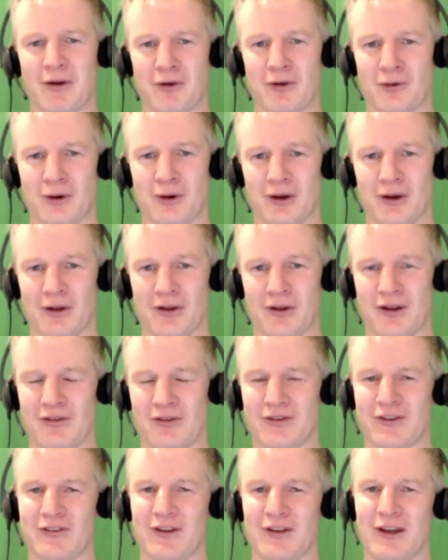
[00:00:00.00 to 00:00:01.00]
quite I have
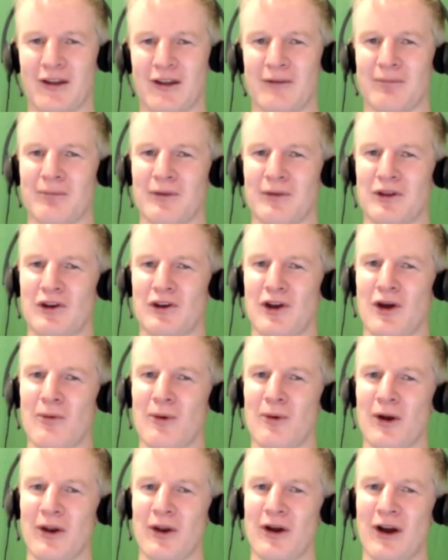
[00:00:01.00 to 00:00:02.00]
to say, you know
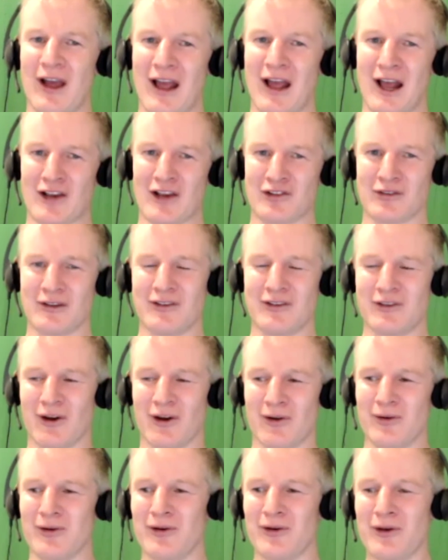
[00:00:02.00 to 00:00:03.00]
what, I actually
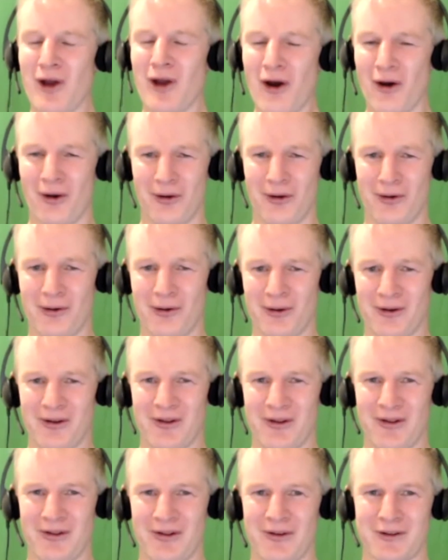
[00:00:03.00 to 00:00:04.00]
don't know.
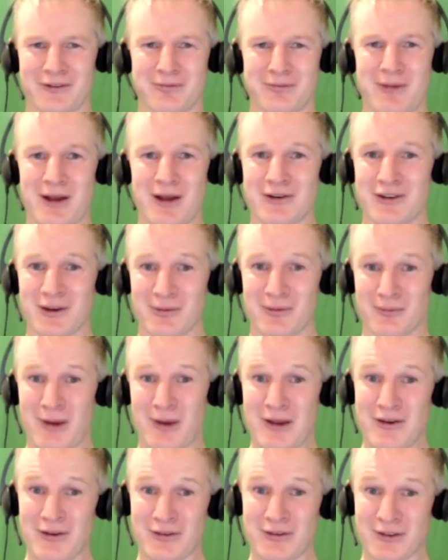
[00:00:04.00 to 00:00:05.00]
It's much,
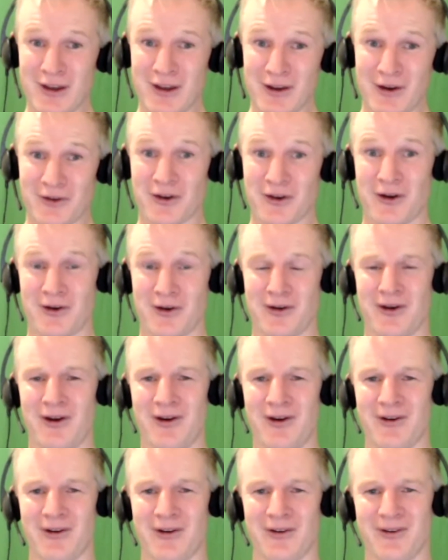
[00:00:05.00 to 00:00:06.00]
when you say I don't know,